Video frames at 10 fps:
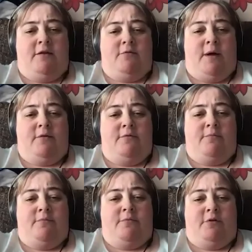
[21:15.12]
well,
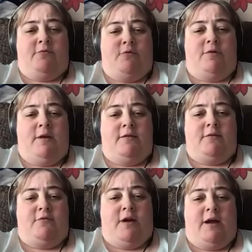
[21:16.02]
because routines
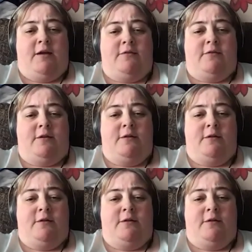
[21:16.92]
have changed, and